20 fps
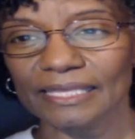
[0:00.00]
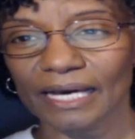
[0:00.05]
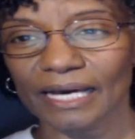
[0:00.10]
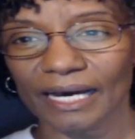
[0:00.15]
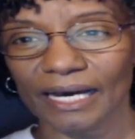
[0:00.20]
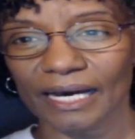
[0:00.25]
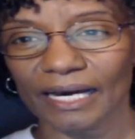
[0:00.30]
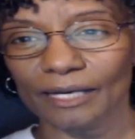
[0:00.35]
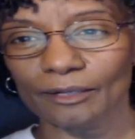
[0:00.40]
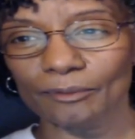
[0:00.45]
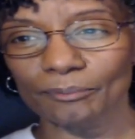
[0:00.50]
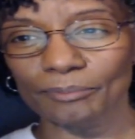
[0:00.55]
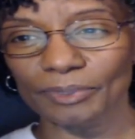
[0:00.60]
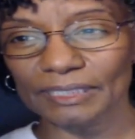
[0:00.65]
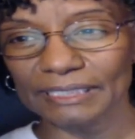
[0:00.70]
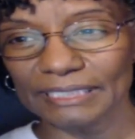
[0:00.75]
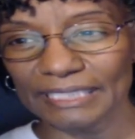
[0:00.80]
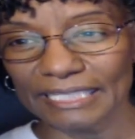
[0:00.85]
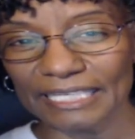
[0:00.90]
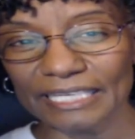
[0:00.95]
uh,
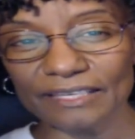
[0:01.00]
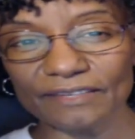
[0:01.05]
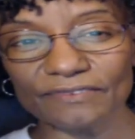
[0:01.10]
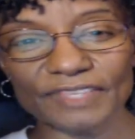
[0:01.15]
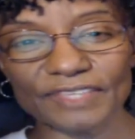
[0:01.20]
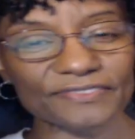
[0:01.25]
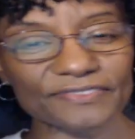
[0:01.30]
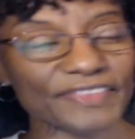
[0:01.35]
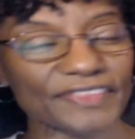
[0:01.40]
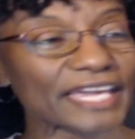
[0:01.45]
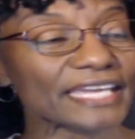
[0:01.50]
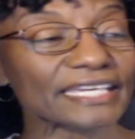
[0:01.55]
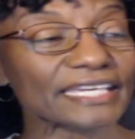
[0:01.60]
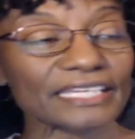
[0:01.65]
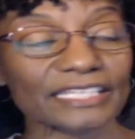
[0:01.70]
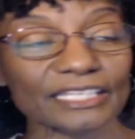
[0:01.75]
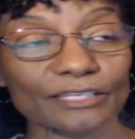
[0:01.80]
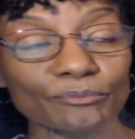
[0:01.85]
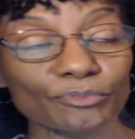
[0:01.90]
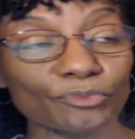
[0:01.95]
believe that they
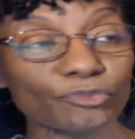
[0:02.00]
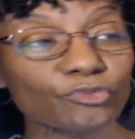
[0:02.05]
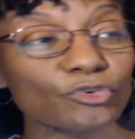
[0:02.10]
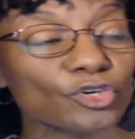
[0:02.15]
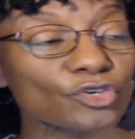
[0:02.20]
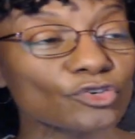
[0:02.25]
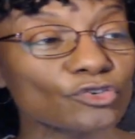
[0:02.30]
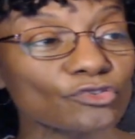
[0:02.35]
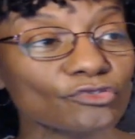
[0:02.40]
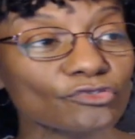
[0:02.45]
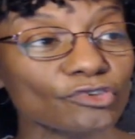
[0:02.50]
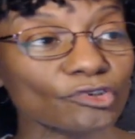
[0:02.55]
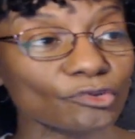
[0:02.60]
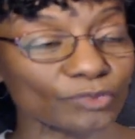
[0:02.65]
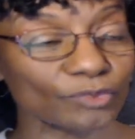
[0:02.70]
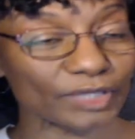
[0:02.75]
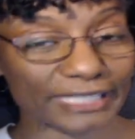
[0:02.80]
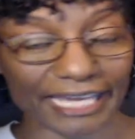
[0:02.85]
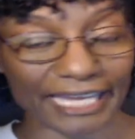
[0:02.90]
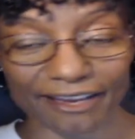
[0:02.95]
can improve
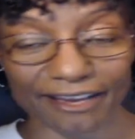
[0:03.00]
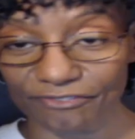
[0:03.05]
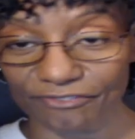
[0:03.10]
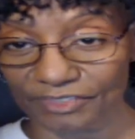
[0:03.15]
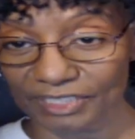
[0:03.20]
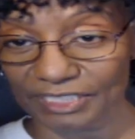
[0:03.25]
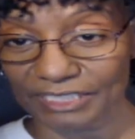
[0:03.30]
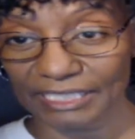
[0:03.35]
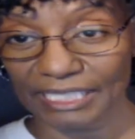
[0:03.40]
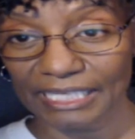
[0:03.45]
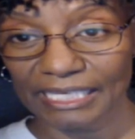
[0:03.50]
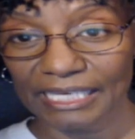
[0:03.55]
with effort,